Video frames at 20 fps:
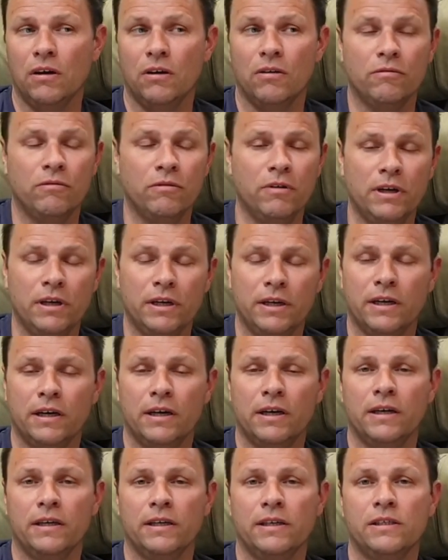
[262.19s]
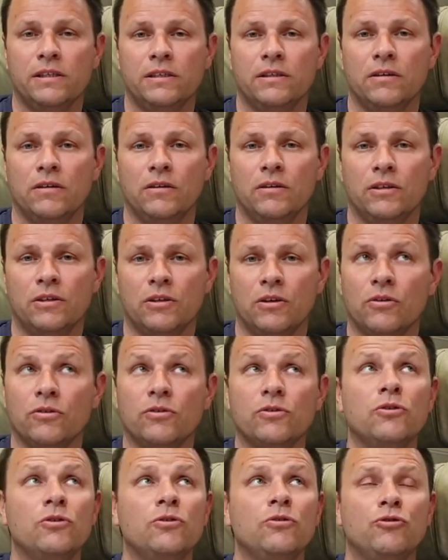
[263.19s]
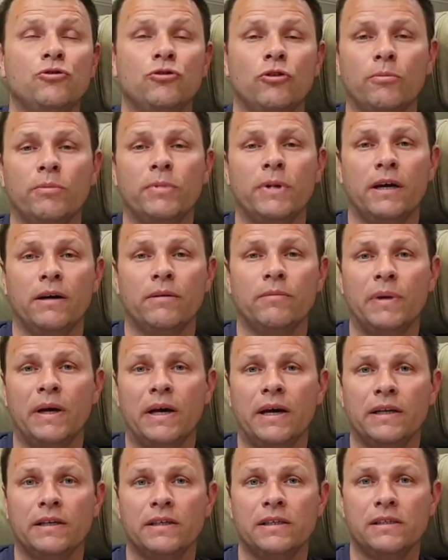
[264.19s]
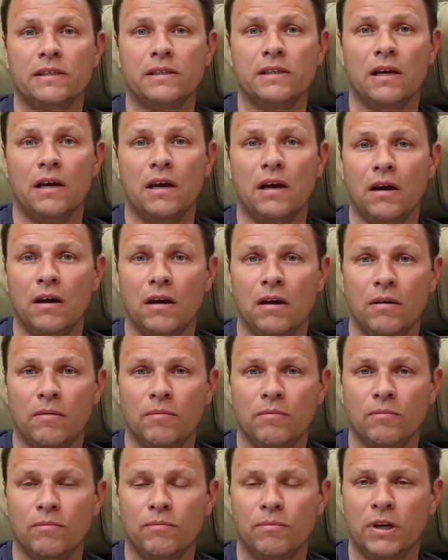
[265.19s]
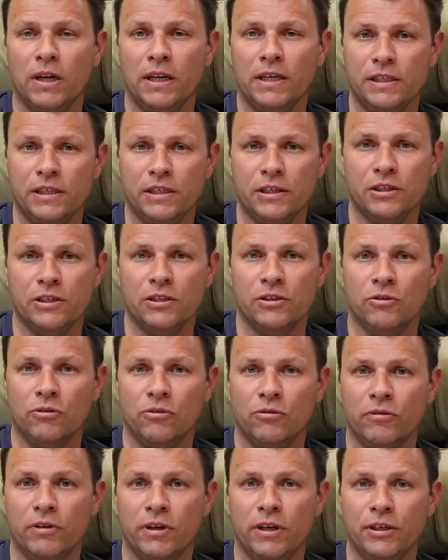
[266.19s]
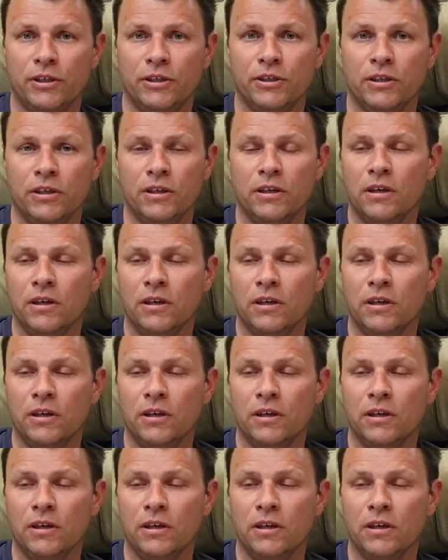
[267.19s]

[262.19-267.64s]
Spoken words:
Really nice. It's got 2 drop down beds, plenty of storage,